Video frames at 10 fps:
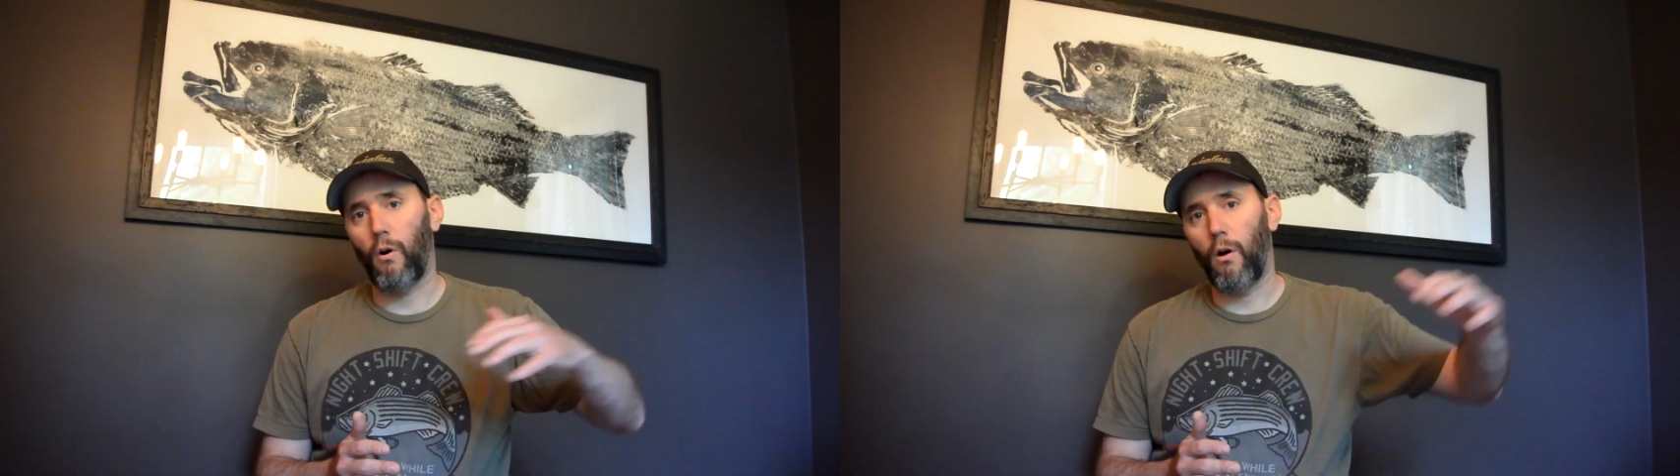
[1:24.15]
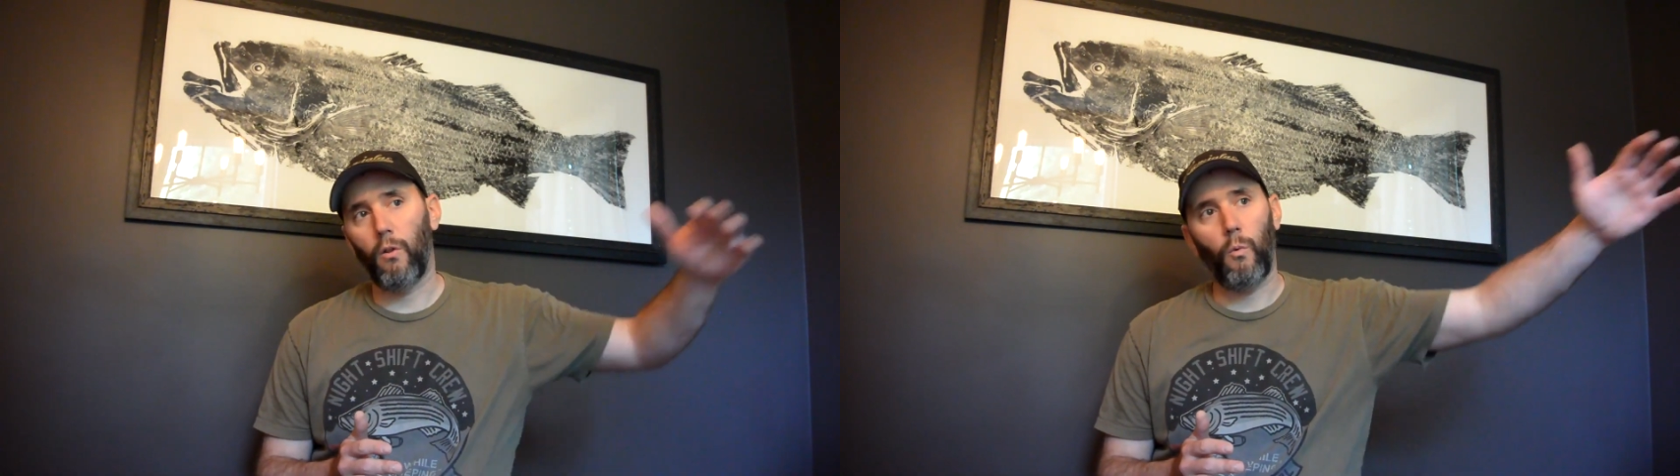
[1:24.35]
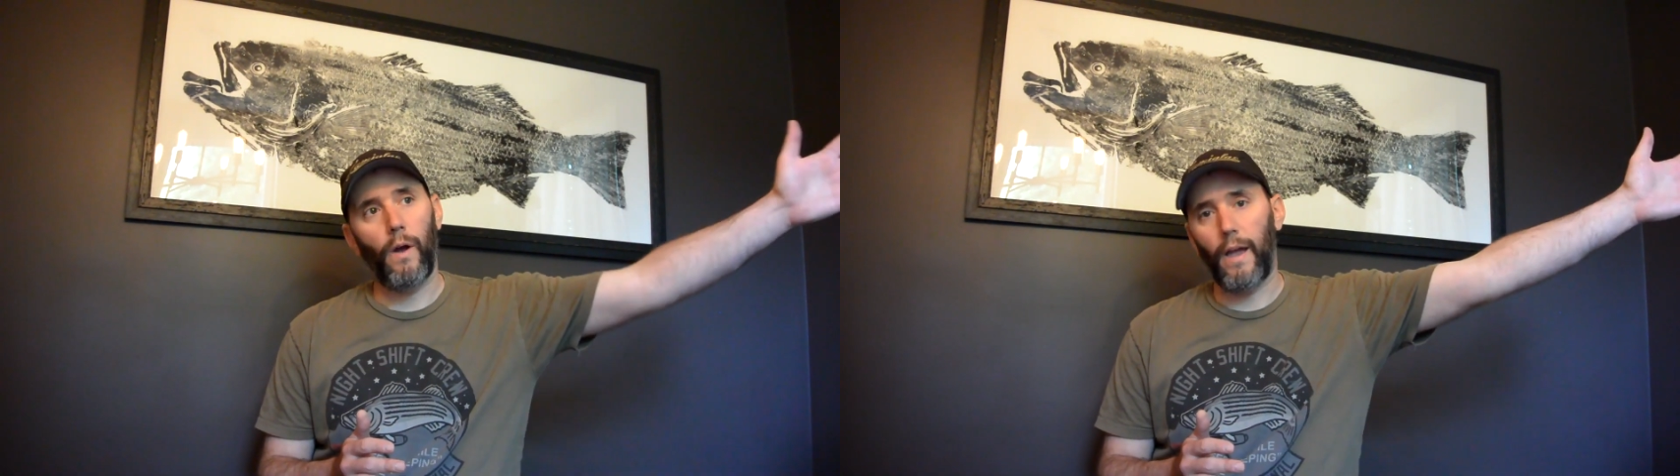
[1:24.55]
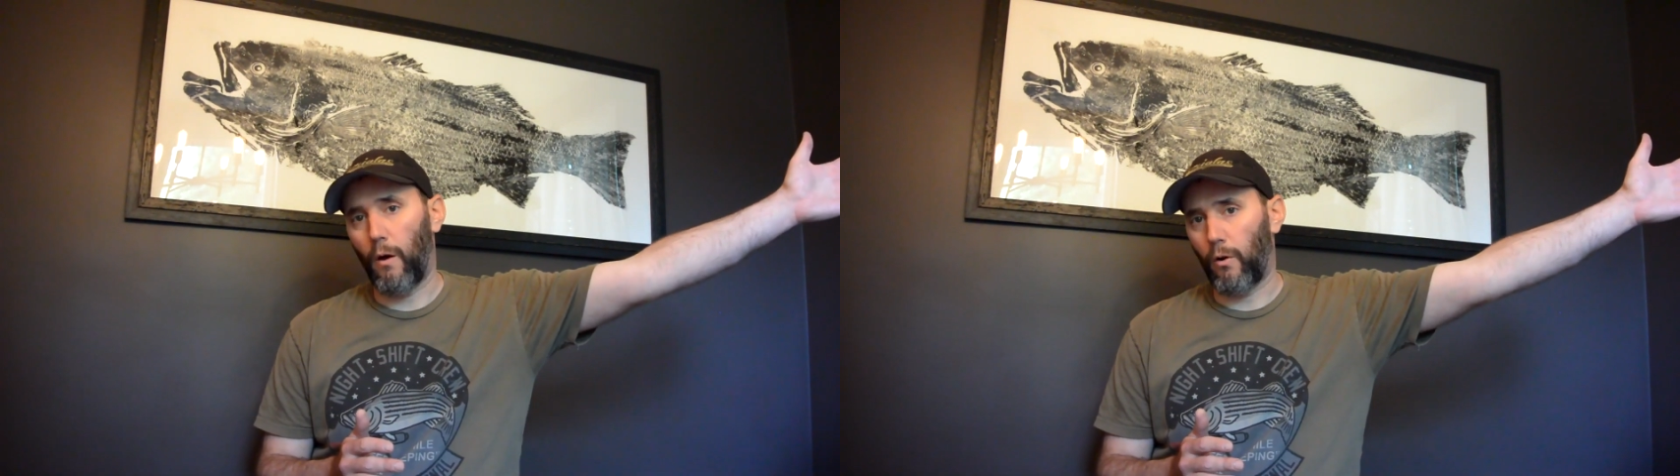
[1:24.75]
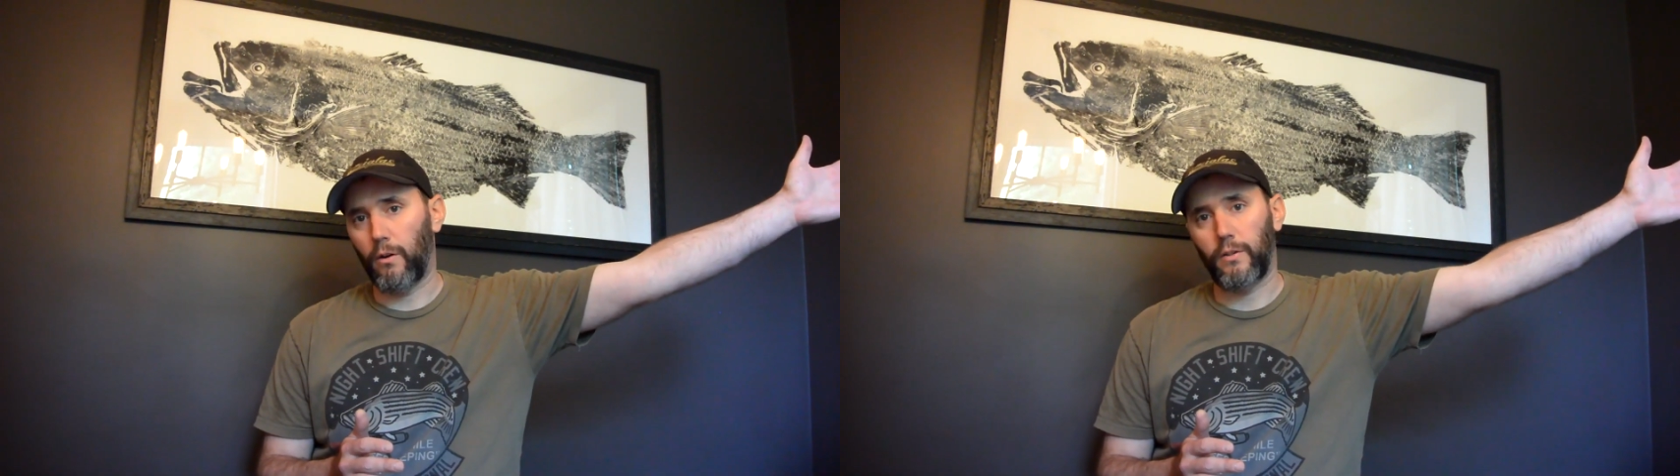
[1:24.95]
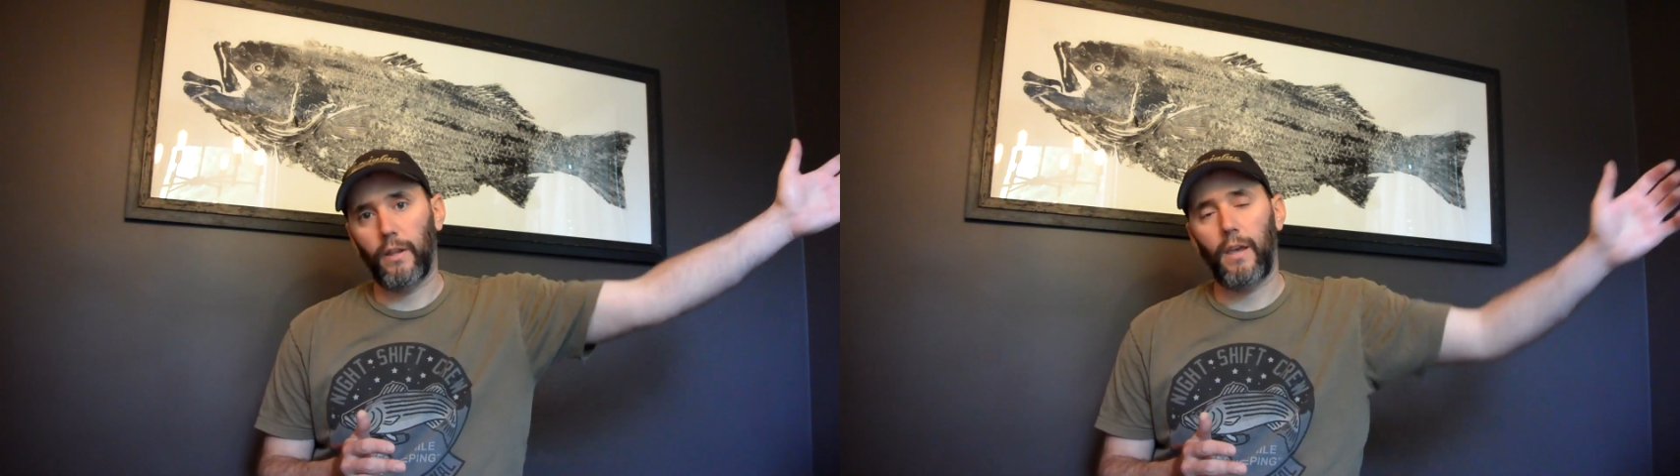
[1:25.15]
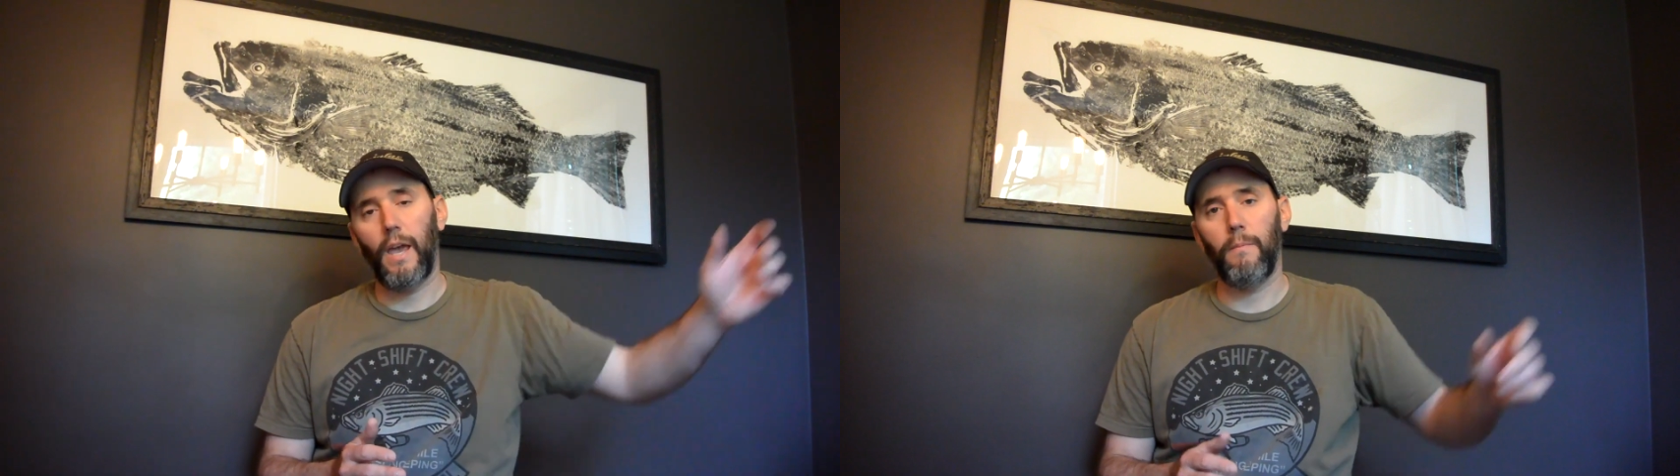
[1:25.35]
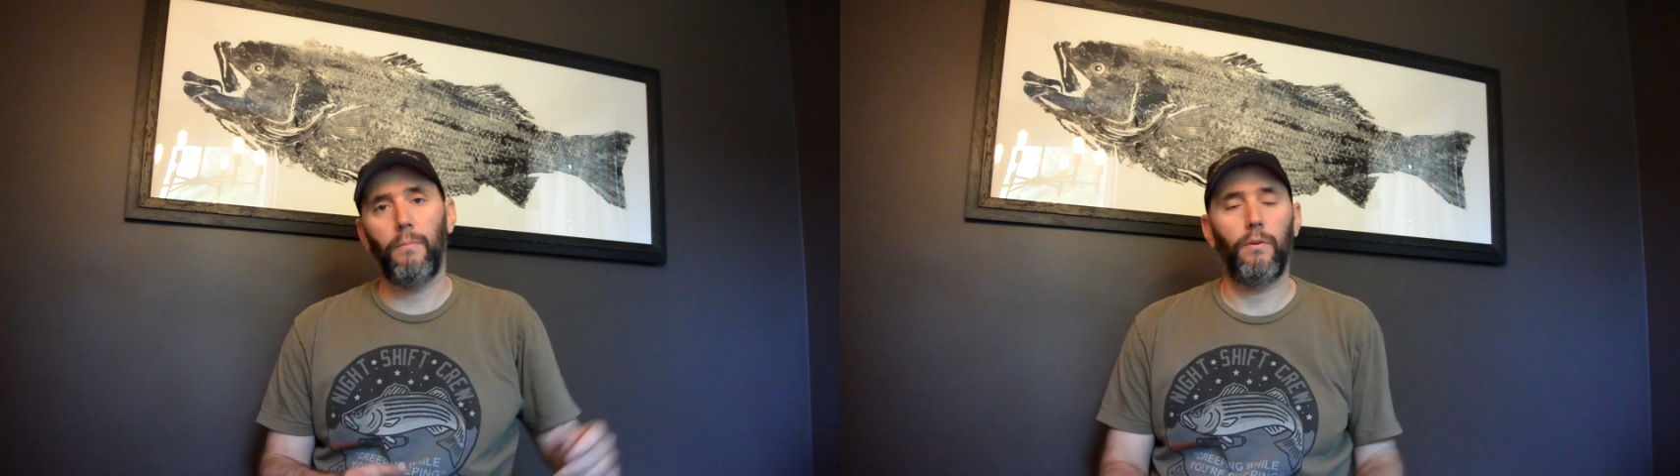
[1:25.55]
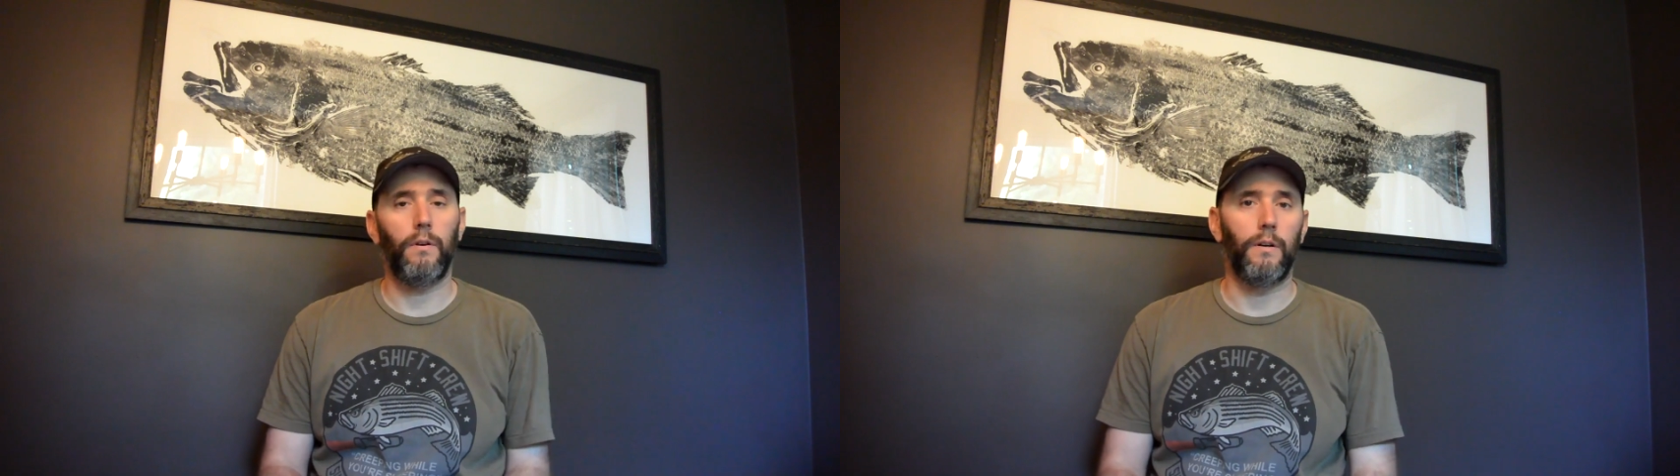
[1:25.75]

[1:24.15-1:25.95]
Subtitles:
all the way out onto the Cape.